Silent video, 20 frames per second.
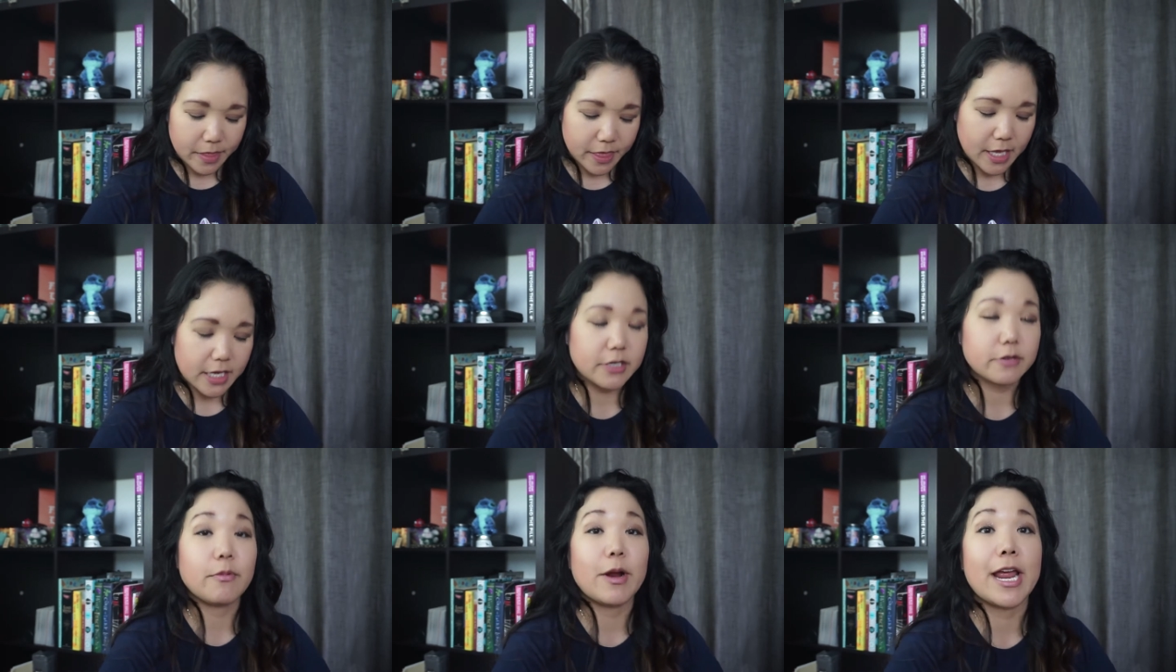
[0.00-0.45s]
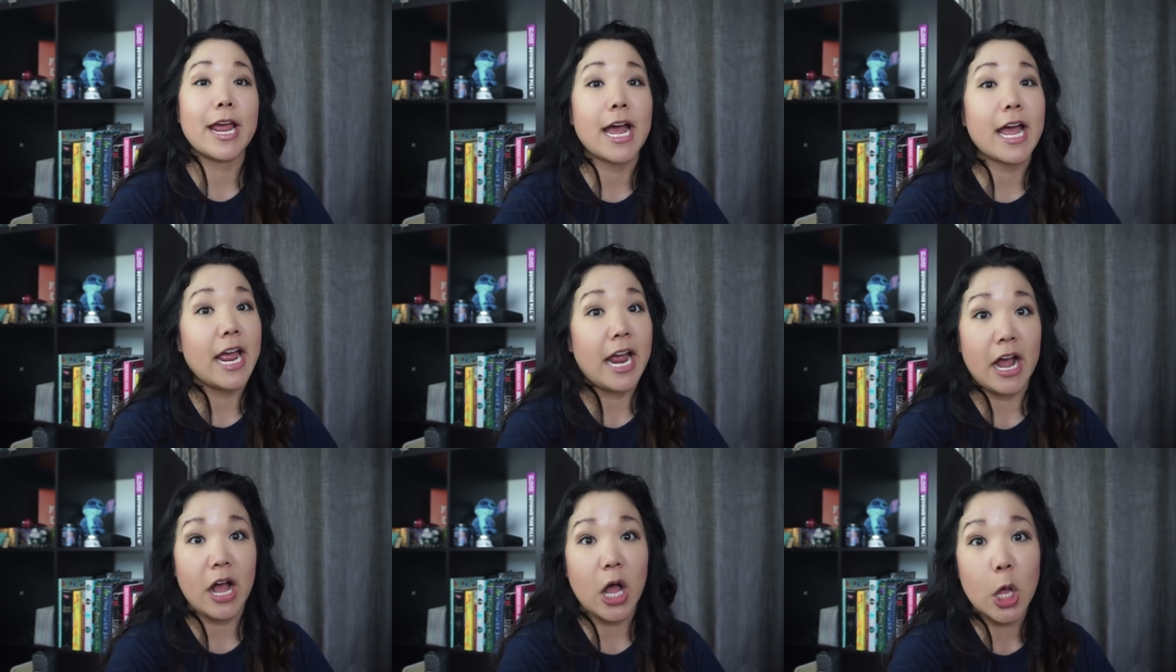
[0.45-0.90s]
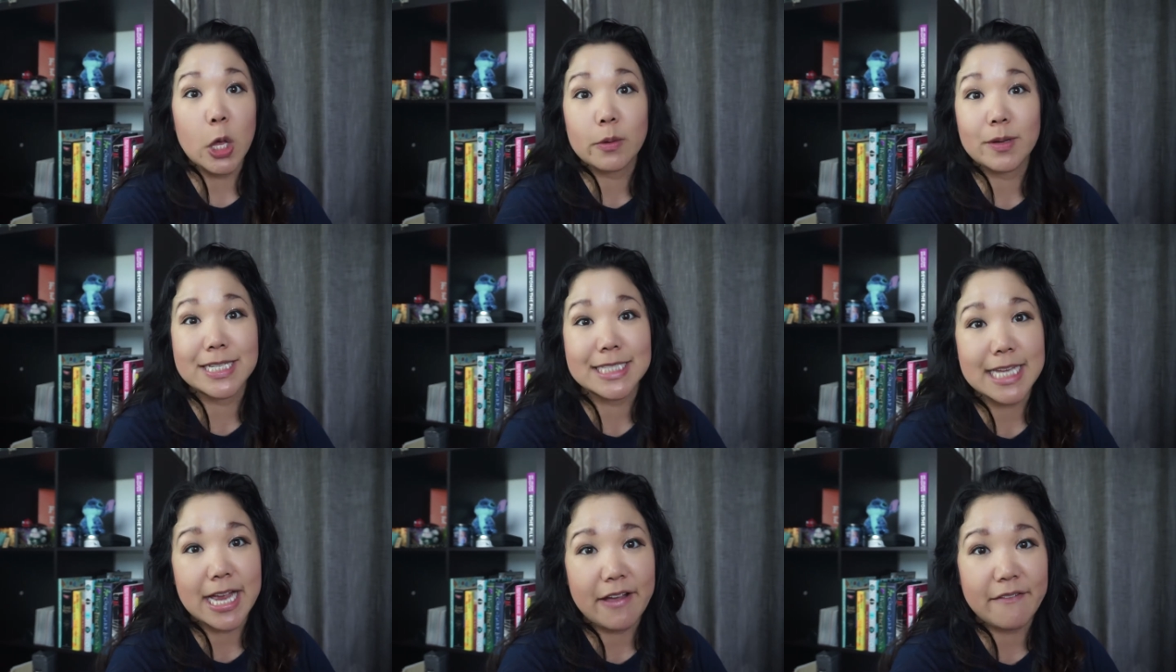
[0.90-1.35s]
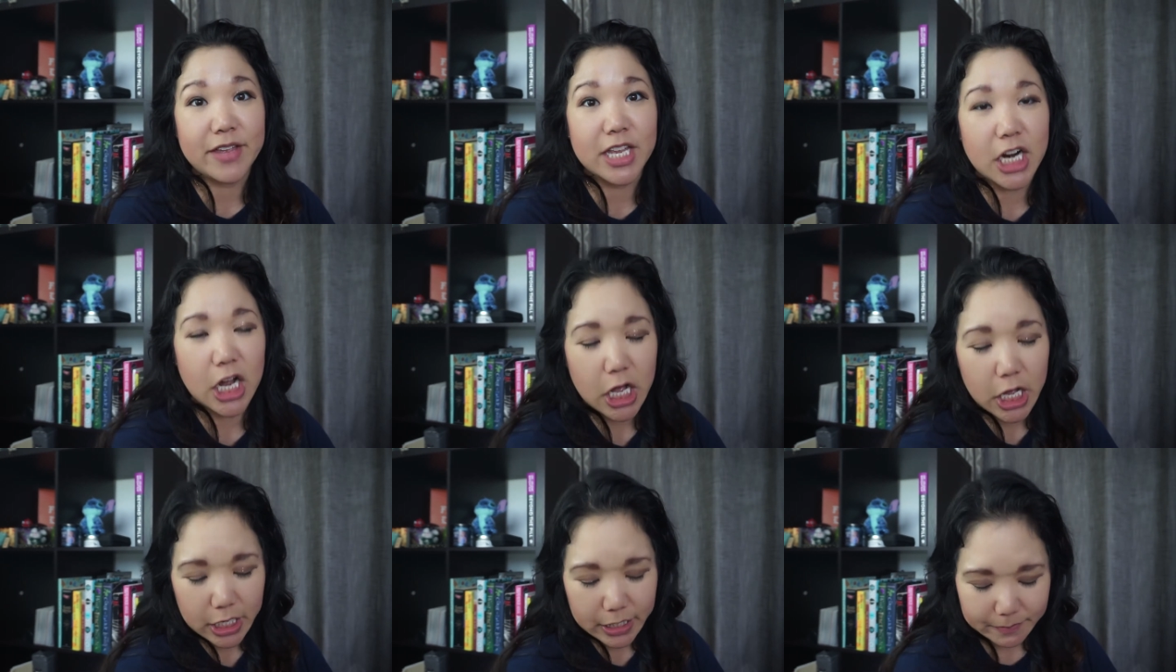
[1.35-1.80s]
That way I always have it
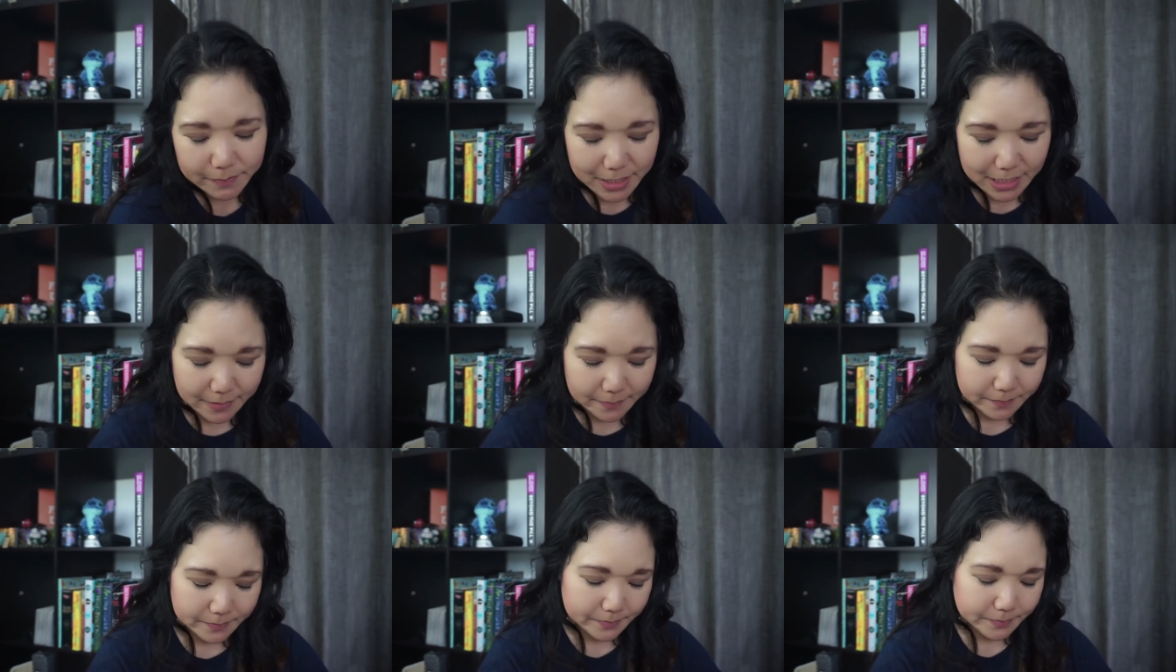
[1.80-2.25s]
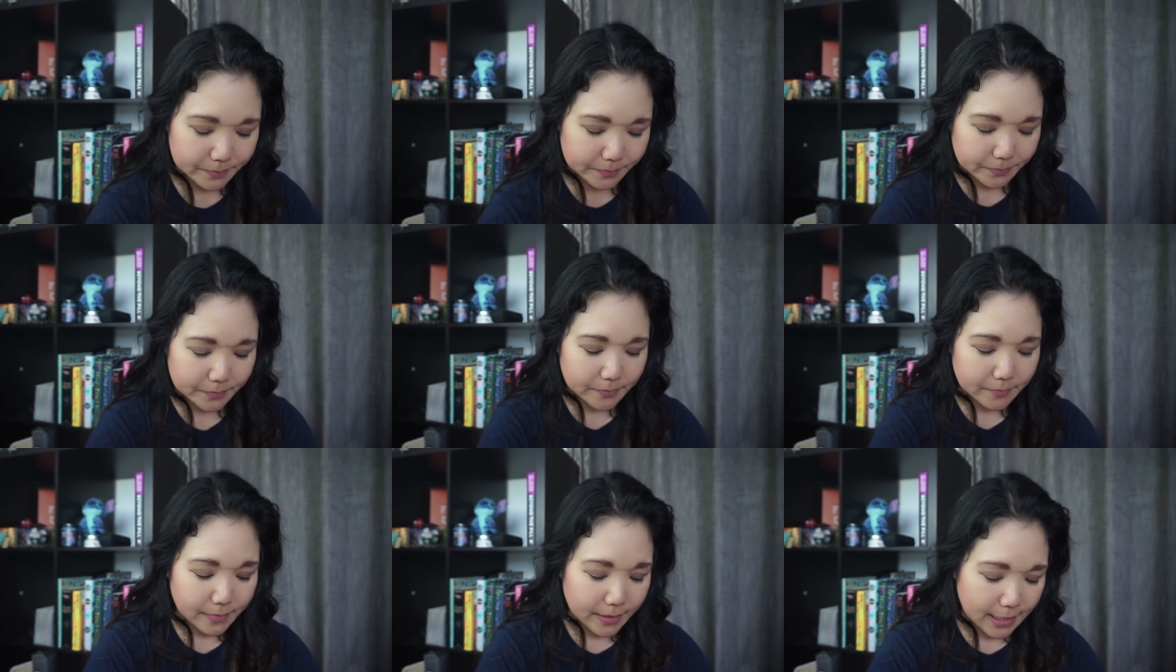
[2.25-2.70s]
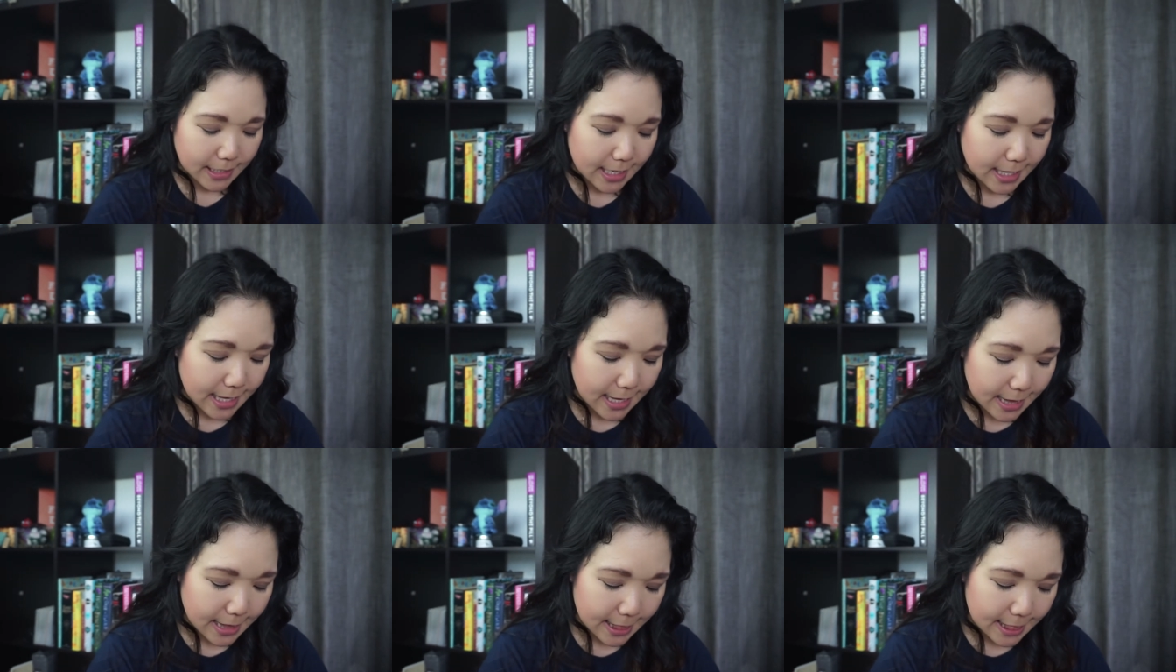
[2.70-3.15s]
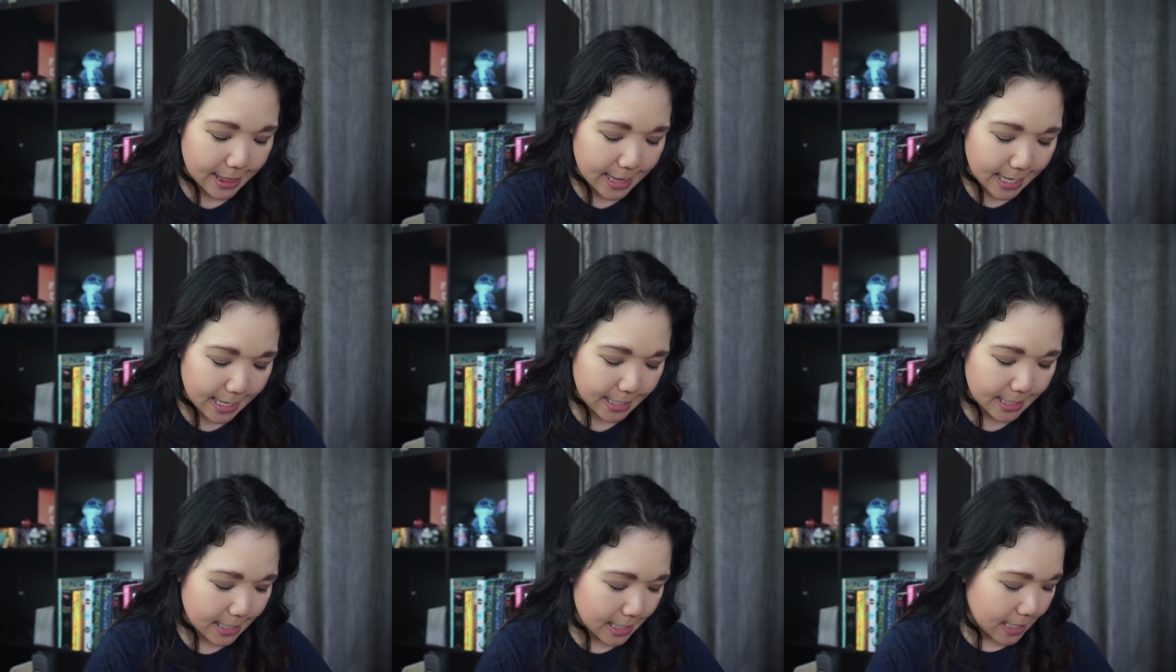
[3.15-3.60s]
on me. Then